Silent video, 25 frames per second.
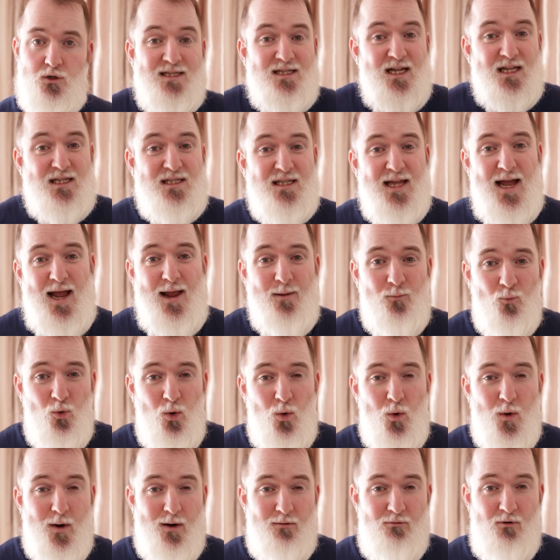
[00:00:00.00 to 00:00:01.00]
At that time, we
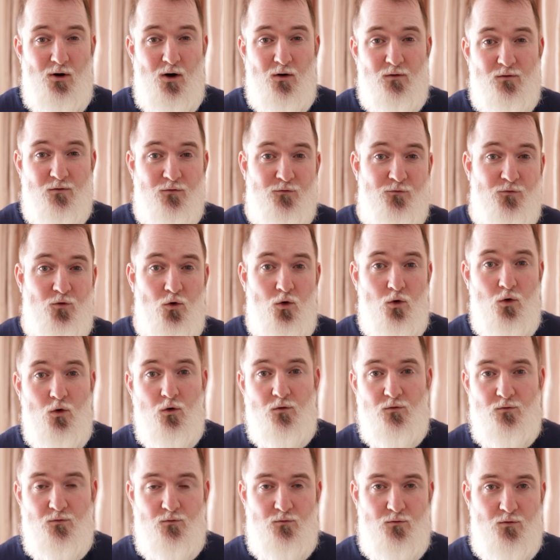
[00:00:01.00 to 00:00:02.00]
were around
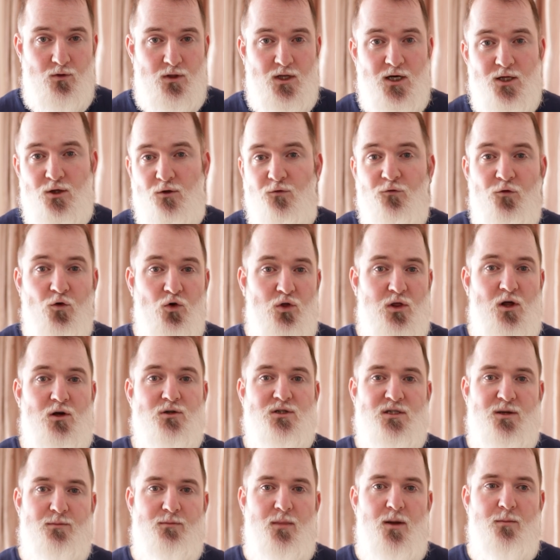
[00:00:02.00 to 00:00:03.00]
4 3,000 to
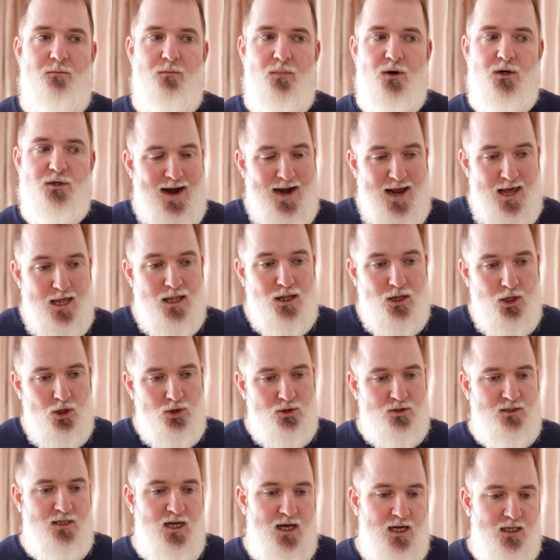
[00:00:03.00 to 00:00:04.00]
4,000 members, and I
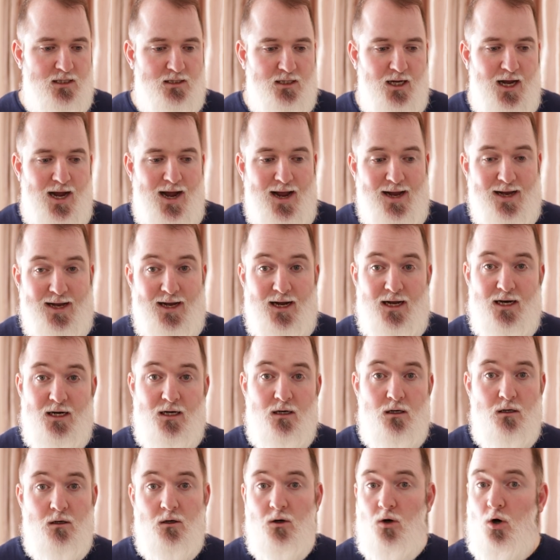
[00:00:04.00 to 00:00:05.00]
thought that I
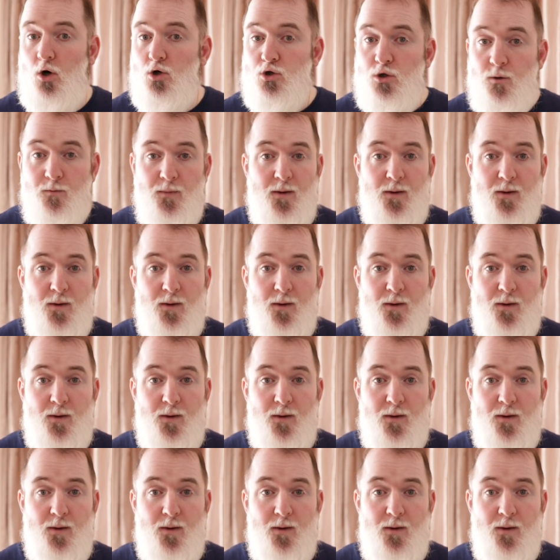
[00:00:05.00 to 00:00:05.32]
can go to